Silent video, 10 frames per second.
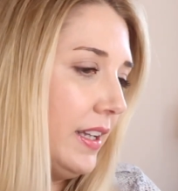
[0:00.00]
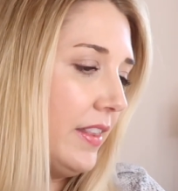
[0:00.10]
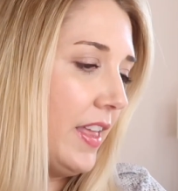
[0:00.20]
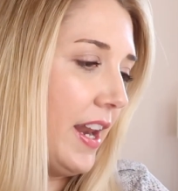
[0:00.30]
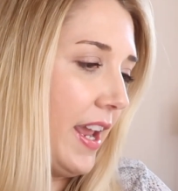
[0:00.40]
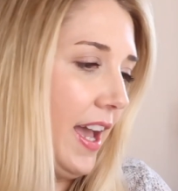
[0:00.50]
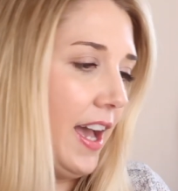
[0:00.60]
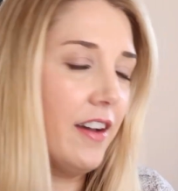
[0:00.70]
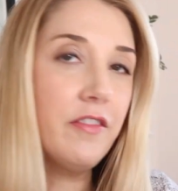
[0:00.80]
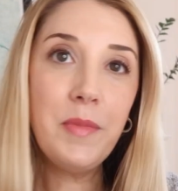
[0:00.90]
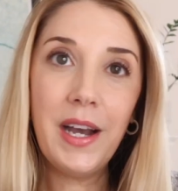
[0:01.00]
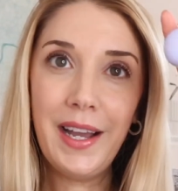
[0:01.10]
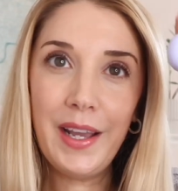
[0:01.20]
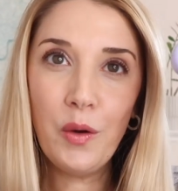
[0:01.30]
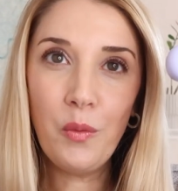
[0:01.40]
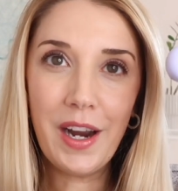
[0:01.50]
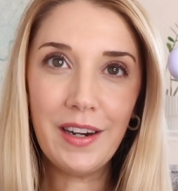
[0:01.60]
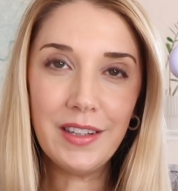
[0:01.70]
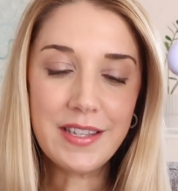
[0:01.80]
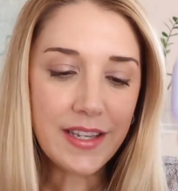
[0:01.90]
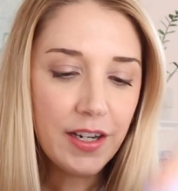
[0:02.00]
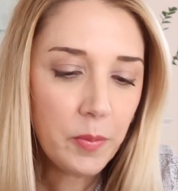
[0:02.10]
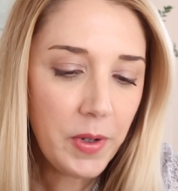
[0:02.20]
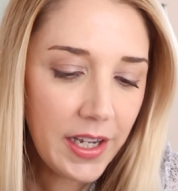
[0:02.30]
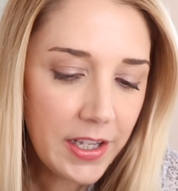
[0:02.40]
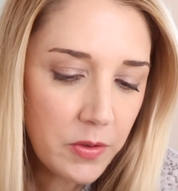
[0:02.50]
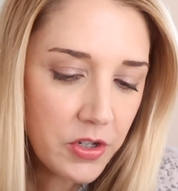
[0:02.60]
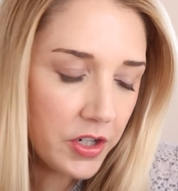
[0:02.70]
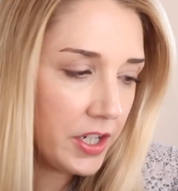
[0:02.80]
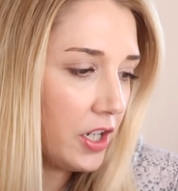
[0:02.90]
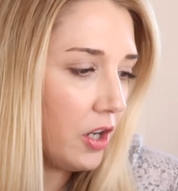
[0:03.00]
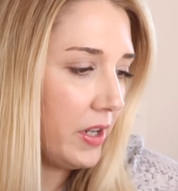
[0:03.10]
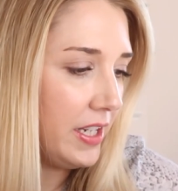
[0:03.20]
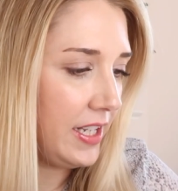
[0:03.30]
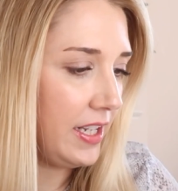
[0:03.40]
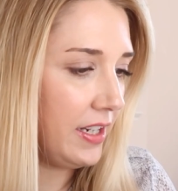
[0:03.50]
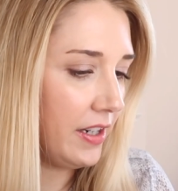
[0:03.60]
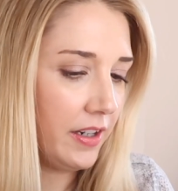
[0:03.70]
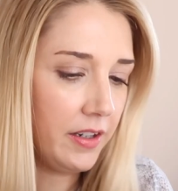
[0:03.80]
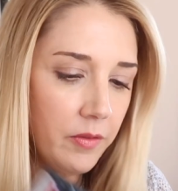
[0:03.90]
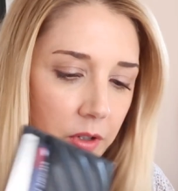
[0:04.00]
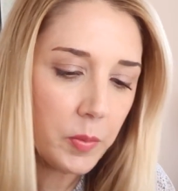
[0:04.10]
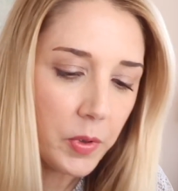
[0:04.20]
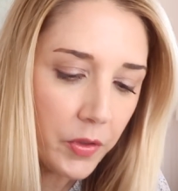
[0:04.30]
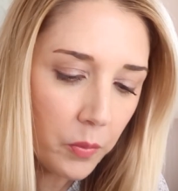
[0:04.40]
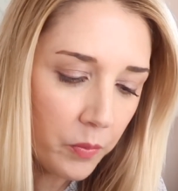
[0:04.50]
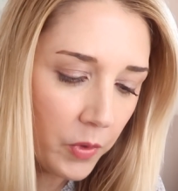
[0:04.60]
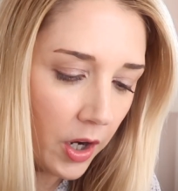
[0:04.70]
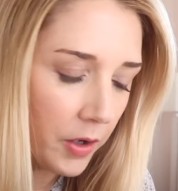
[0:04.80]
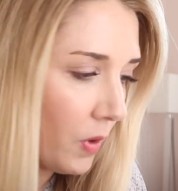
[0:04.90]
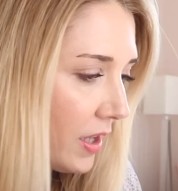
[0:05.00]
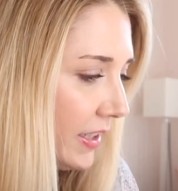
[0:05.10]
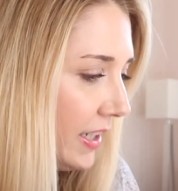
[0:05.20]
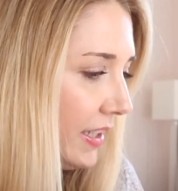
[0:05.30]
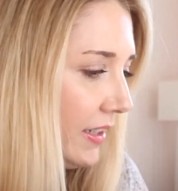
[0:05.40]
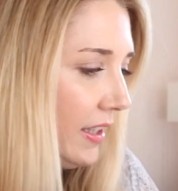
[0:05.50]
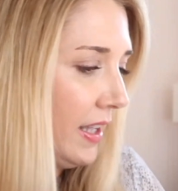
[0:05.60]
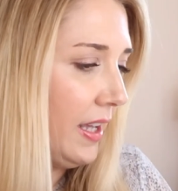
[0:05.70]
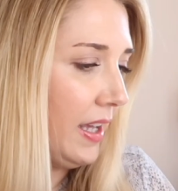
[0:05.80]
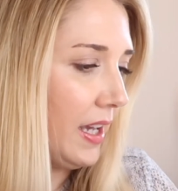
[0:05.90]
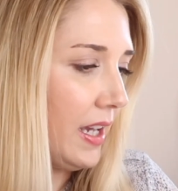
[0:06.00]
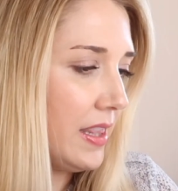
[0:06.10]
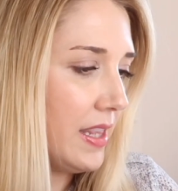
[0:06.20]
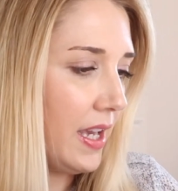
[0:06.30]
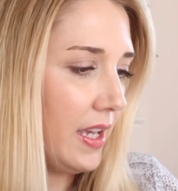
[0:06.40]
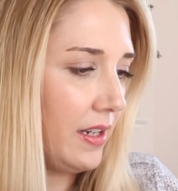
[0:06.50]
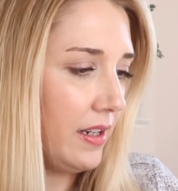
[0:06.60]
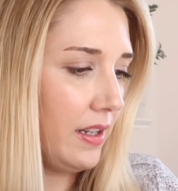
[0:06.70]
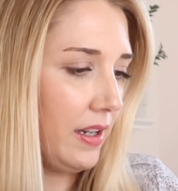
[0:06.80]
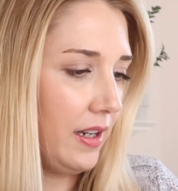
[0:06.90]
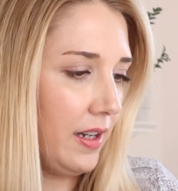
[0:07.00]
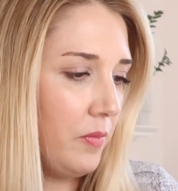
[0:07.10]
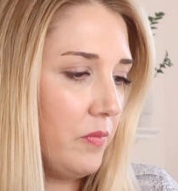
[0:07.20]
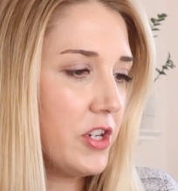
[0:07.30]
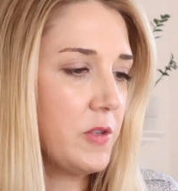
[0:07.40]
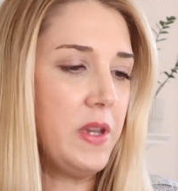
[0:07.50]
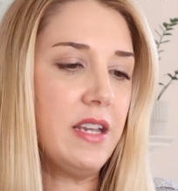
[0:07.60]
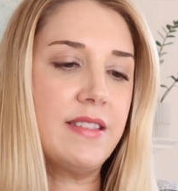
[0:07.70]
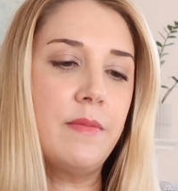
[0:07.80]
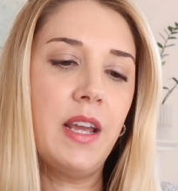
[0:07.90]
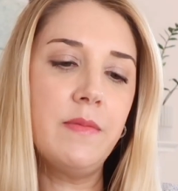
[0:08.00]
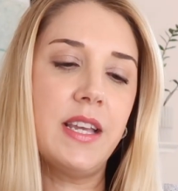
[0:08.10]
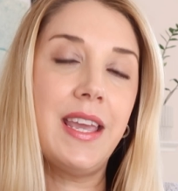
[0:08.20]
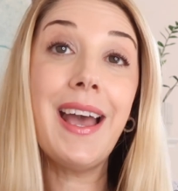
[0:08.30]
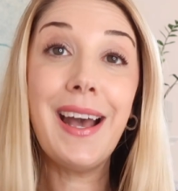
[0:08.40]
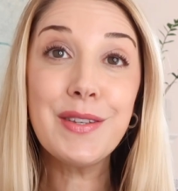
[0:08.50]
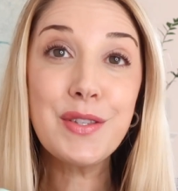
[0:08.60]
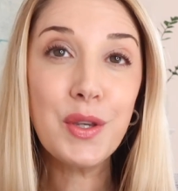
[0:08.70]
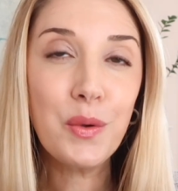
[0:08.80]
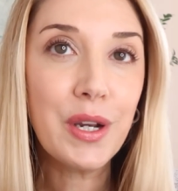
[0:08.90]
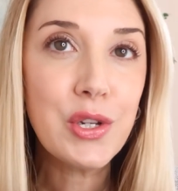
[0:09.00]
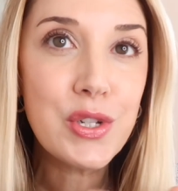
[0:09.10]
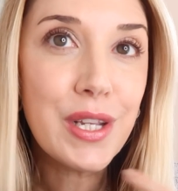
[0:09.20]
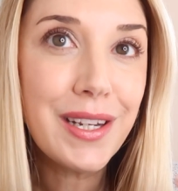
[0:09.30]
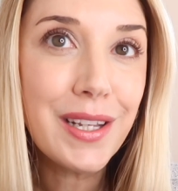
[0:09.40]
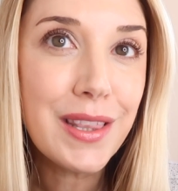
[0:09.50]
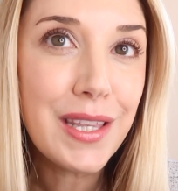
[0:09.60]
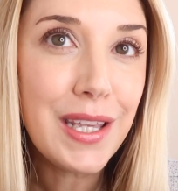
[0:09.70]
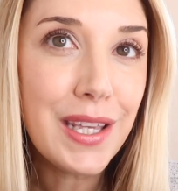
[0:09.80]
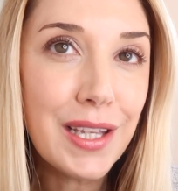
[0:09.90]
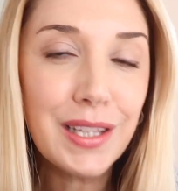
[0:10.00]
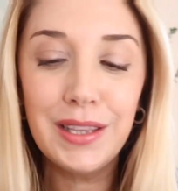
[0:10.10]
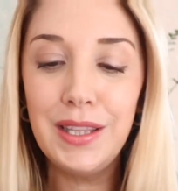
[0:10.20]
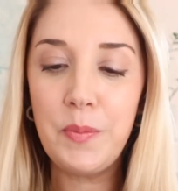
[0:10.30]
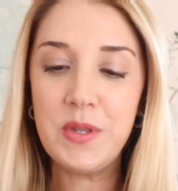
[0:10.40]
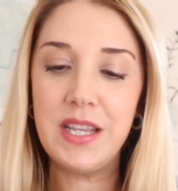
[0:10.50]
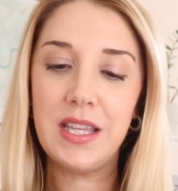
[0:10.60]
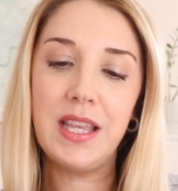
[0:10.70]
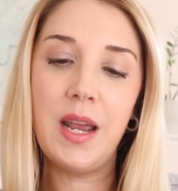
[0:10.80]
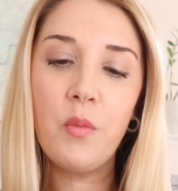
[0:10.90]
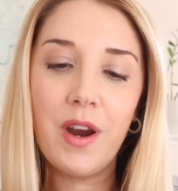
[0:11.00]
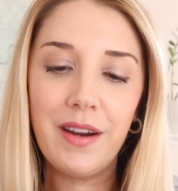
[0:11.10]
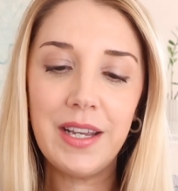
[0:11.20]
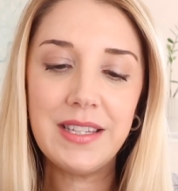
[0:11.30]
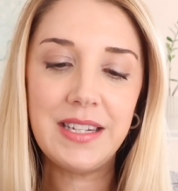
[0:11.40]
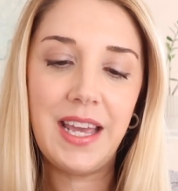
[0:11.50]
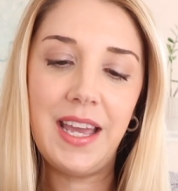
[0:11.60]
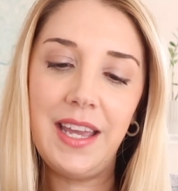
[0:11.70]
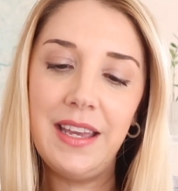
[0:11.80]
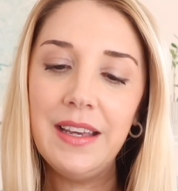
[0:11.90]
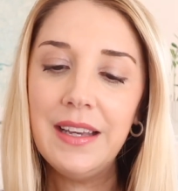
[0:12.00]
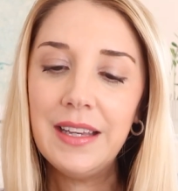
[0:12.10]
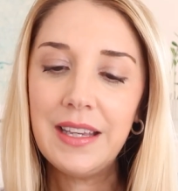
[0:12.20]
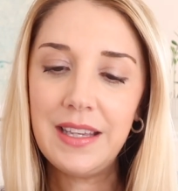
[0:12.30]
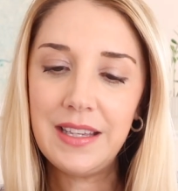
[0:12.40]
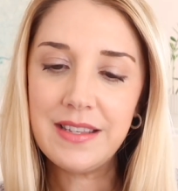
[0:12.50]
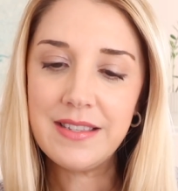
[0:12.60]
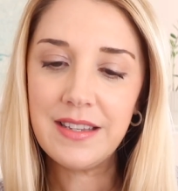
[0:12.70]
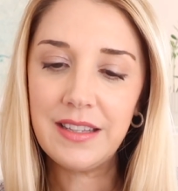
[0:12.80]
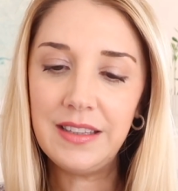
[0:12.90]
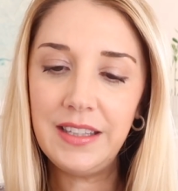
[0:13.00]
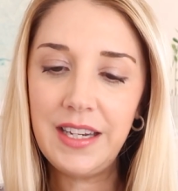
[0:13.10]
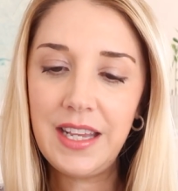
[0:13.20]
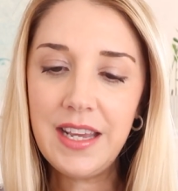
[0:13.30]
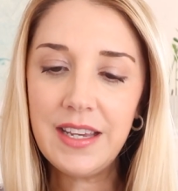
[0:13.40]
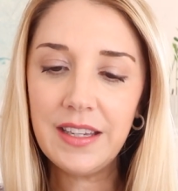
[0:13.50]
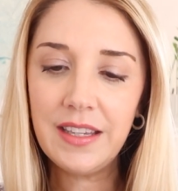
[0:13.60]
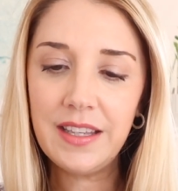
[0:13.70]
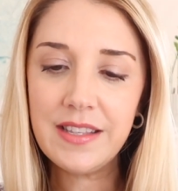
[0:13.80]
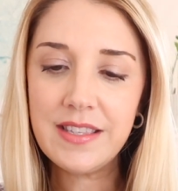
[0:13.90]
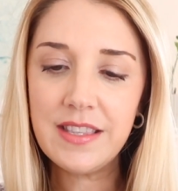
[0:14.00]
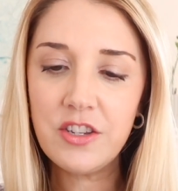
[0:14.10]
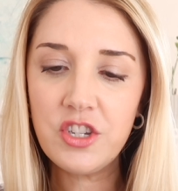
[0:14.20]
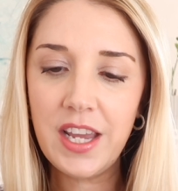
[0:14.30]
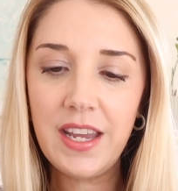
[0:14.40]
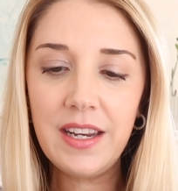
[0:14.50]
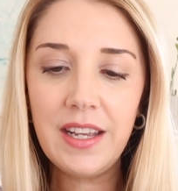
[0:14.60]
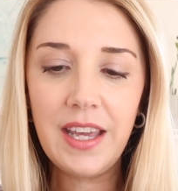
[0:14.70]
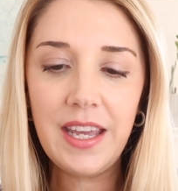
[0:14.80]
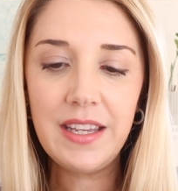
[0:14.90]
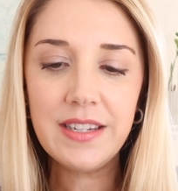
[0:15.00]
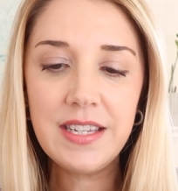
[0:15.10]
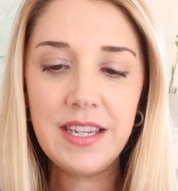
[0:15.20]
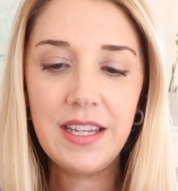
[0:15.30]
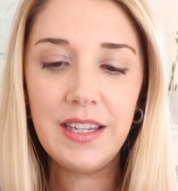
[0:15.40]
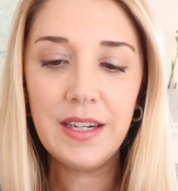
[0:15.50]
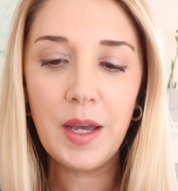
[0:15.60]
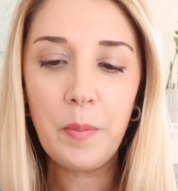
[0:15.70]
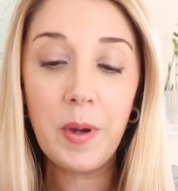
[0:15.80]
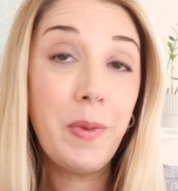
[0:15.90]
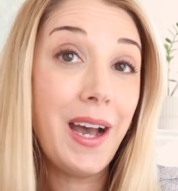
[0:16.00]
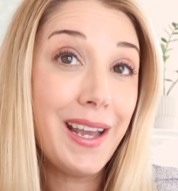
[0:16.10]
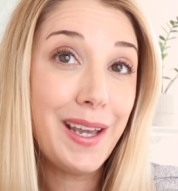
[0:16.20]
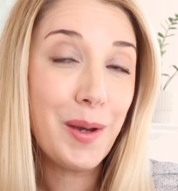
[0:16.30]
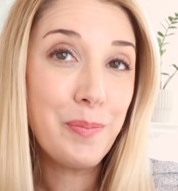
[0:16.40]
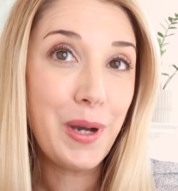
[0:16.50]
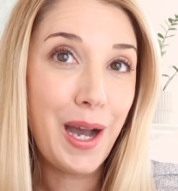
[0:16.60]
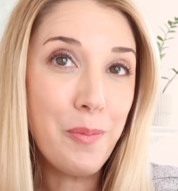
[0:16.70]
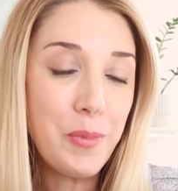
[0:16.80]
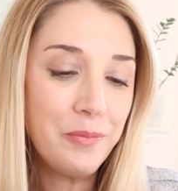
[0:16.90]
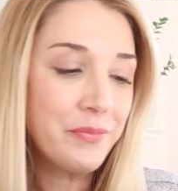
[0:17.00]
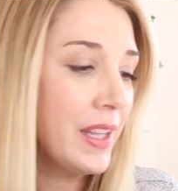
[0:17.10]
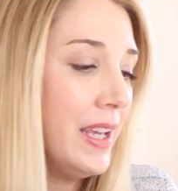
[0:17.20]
Then I have my wireless earbuds, which are gonna go in here. I'm gonna put the card wallet in. And then just because sometimes I get asked the question, the lipstick that I'm wearing today is Clinique. It's the shade 18 Papaya Pop.